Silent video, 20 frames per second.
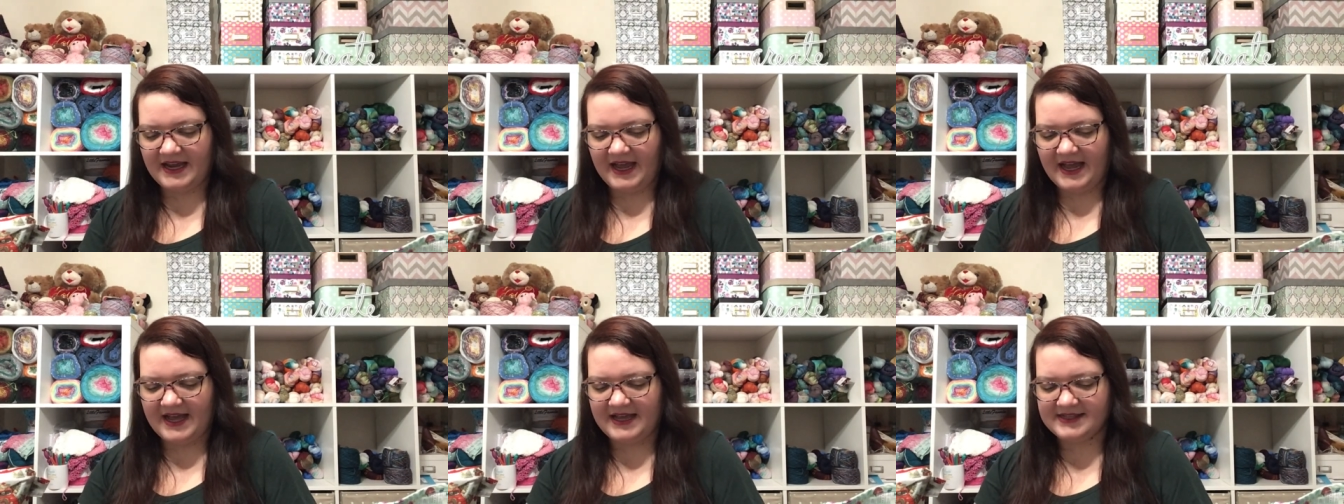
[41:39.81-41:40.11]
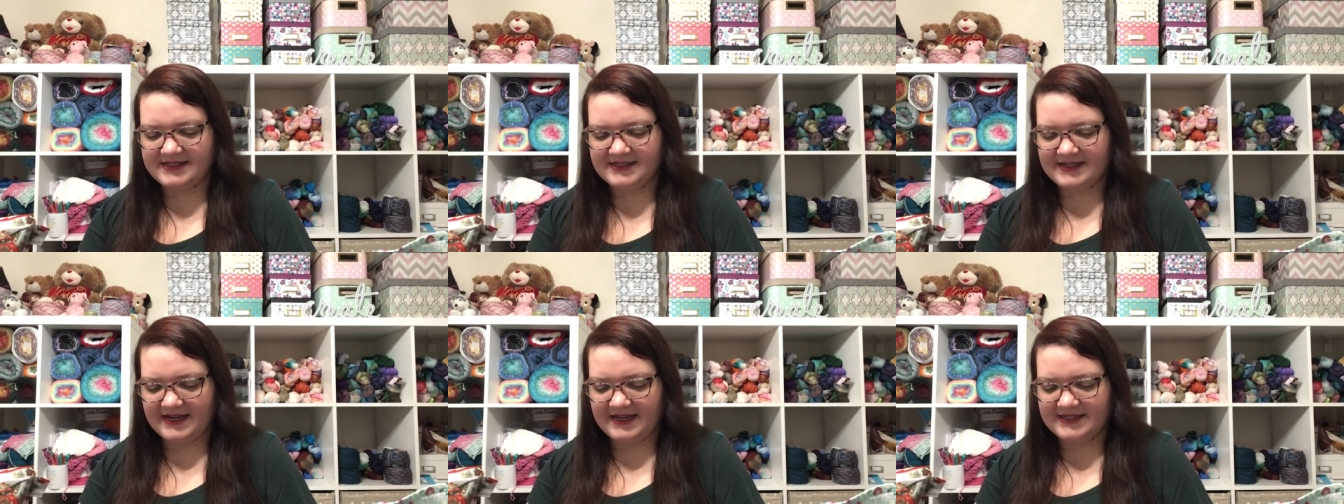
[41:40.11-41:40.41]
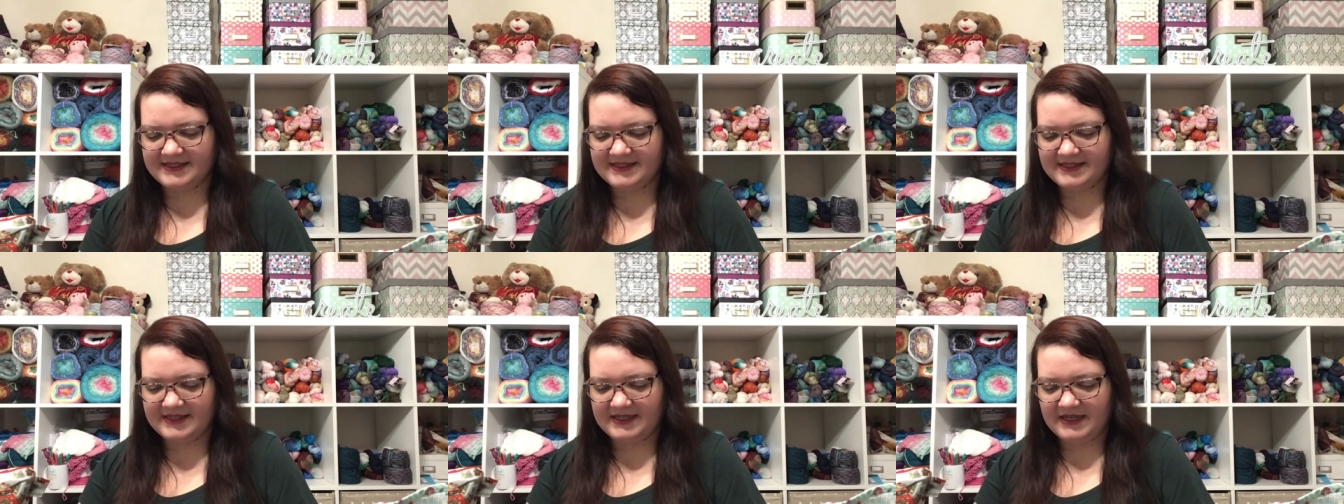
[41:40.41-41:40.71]
as
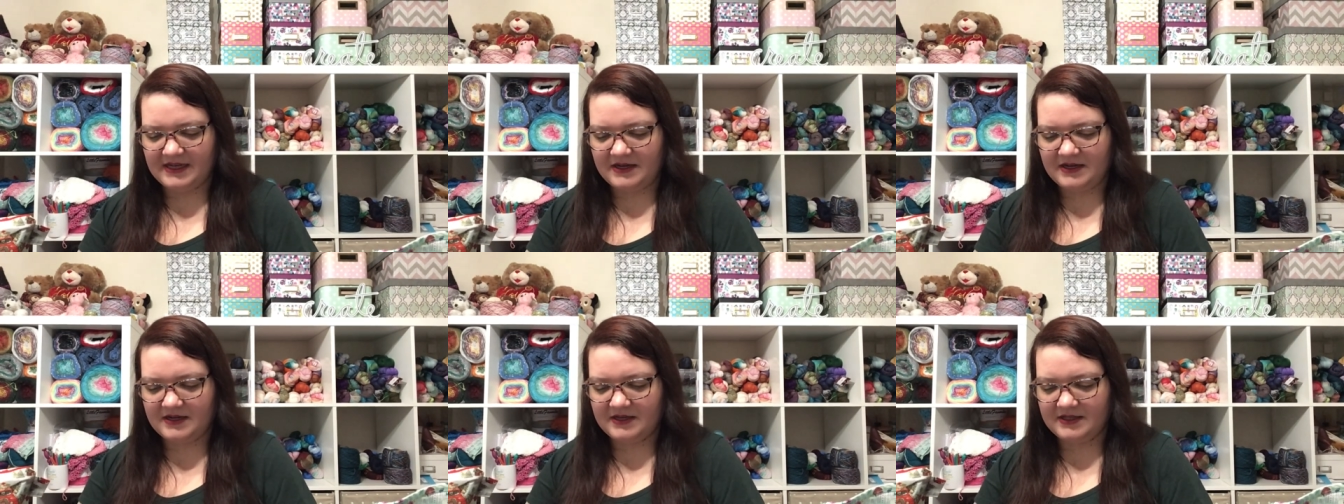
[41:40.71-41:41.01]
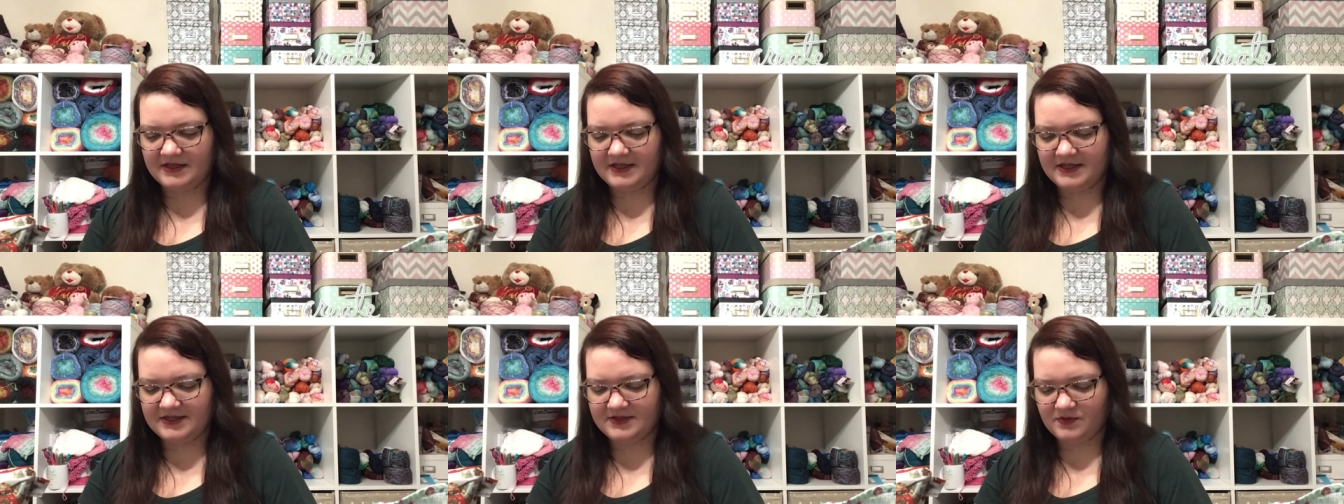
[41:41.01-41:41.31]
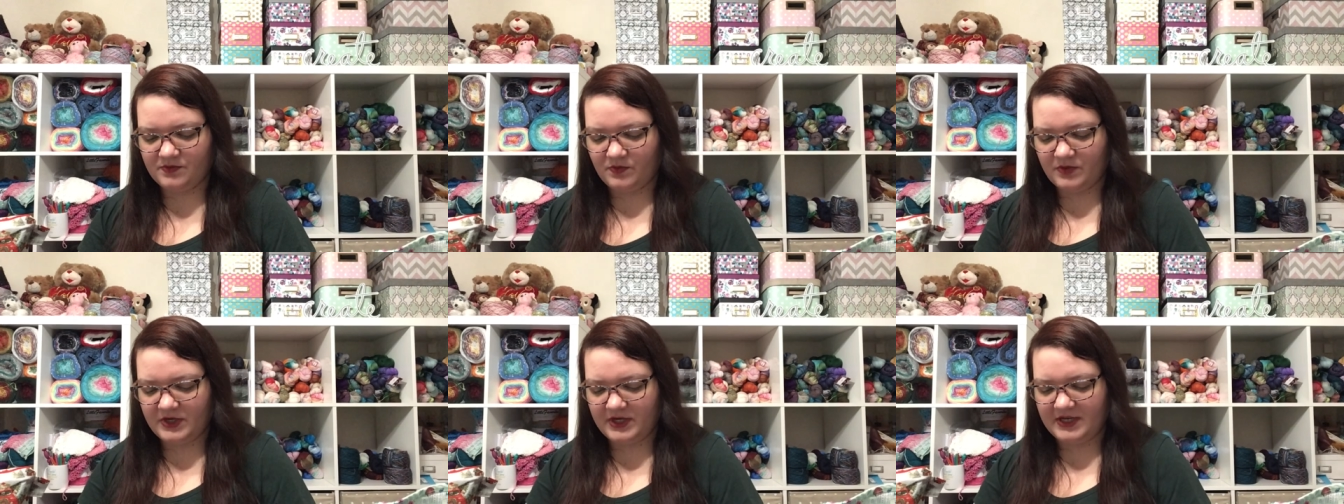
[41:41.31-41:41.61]
nicely on these
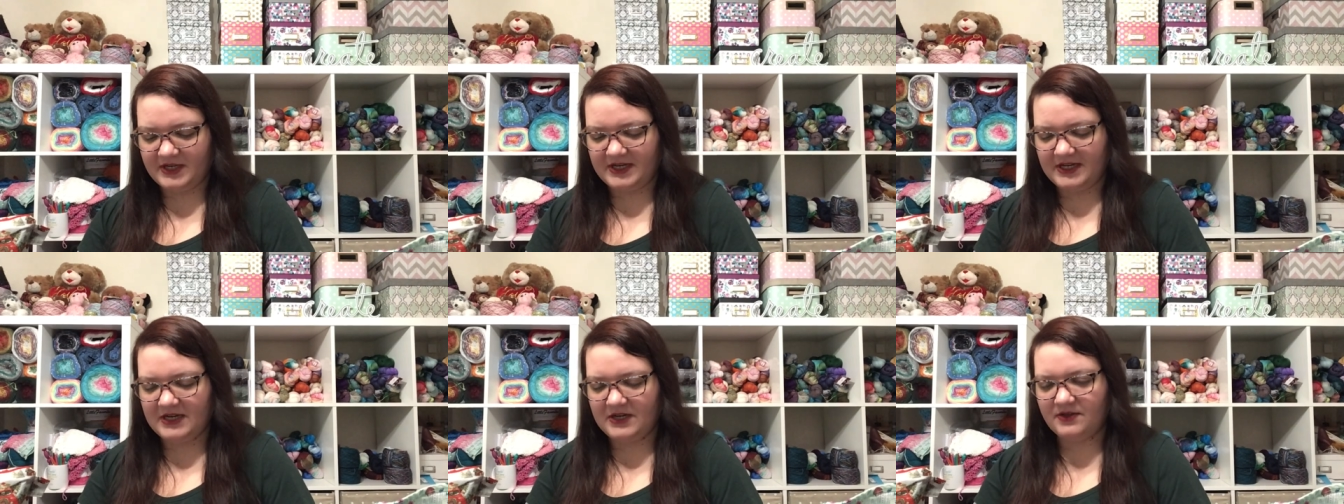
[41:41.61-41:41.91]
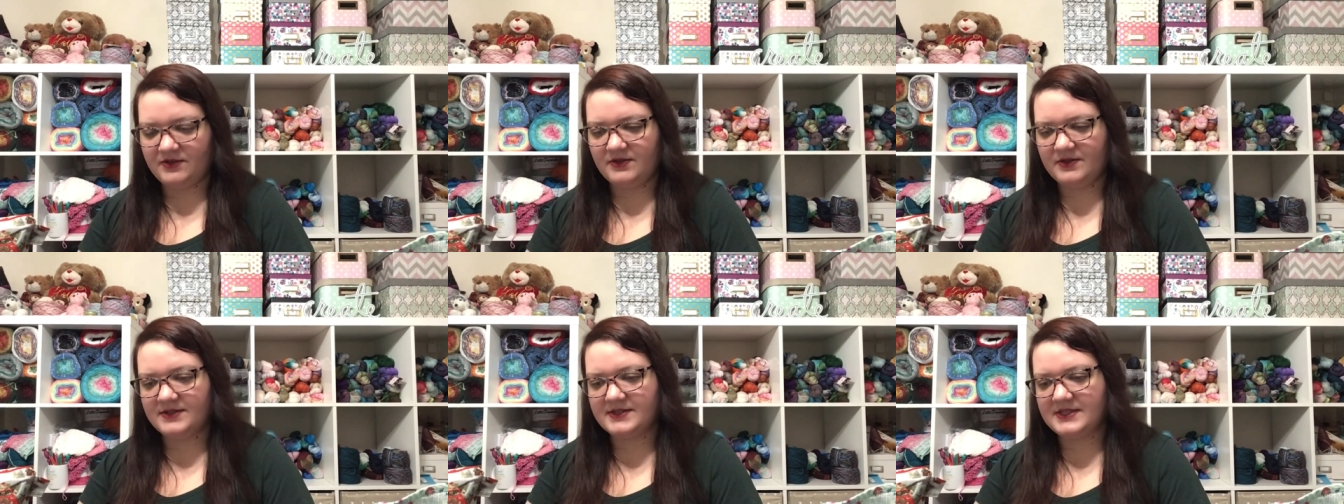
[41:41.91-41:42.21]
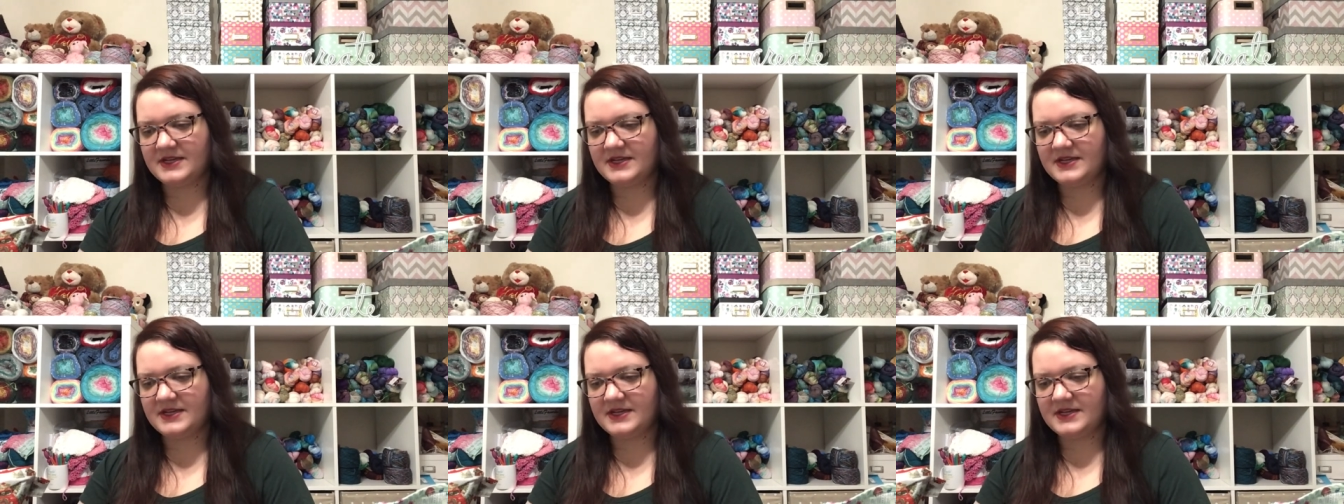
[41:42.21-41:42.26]
wooden needles